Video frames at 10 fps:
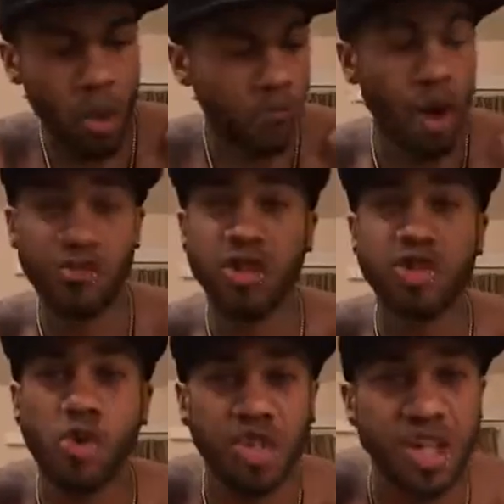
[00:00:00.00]
No, there's
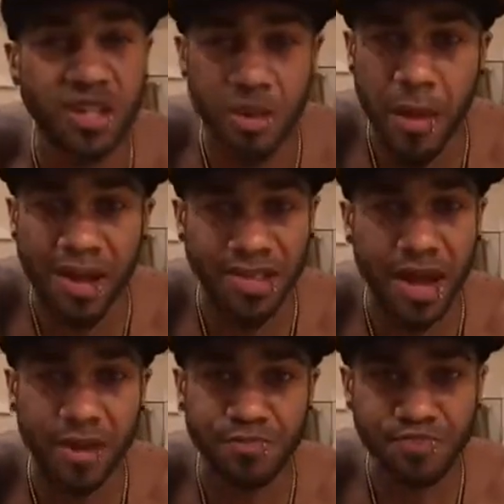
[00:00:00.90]
no cheese in the mac
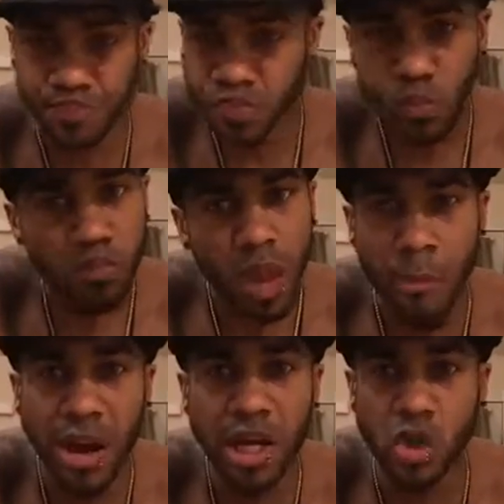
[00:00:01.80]
salad.
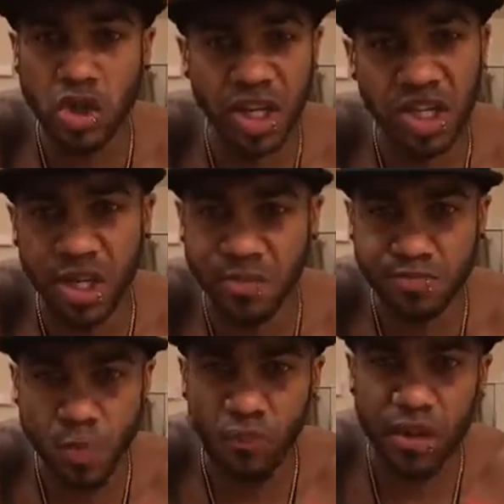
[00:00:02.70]
Mayo, seasoning,
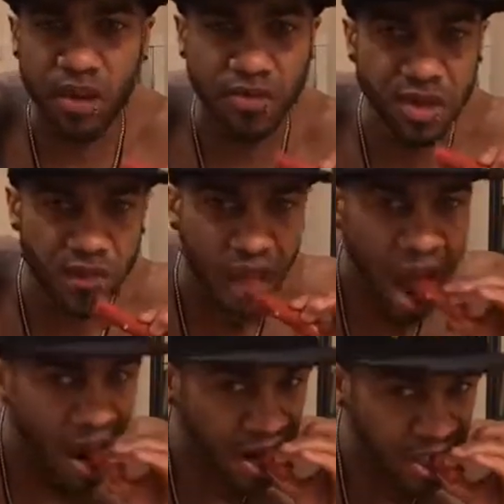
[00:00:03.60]
different stuff.
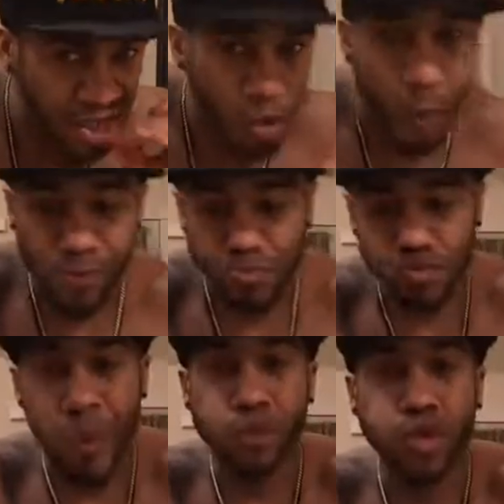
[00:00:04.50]

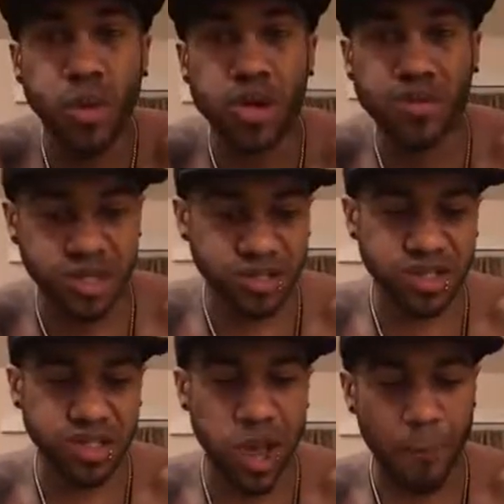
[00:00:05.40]
20 minutes
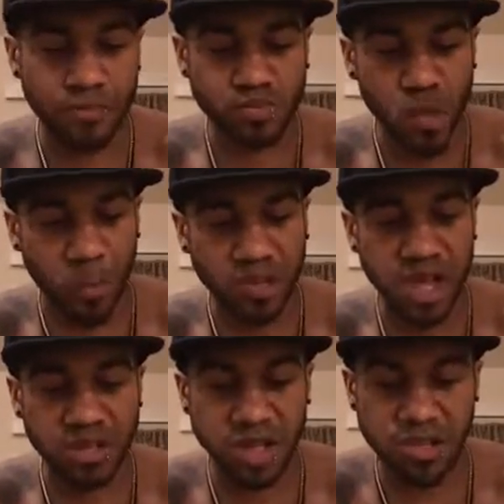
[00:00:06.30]
this time.
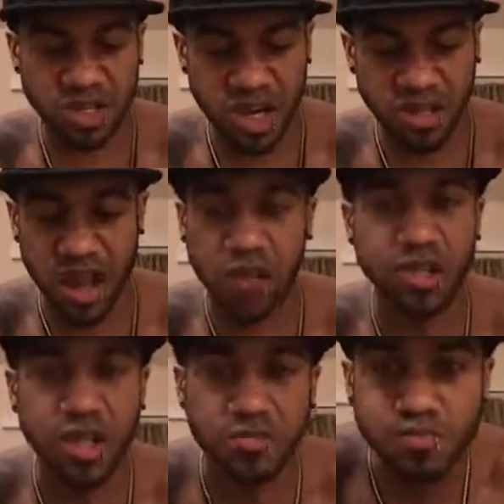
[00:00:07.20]
Sounds like my sex life. I'm
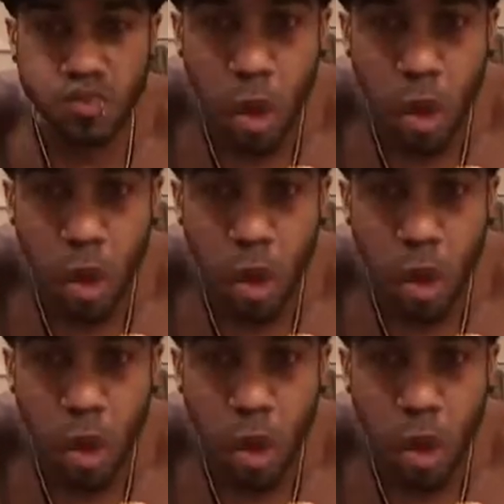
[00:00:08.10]
just kidding.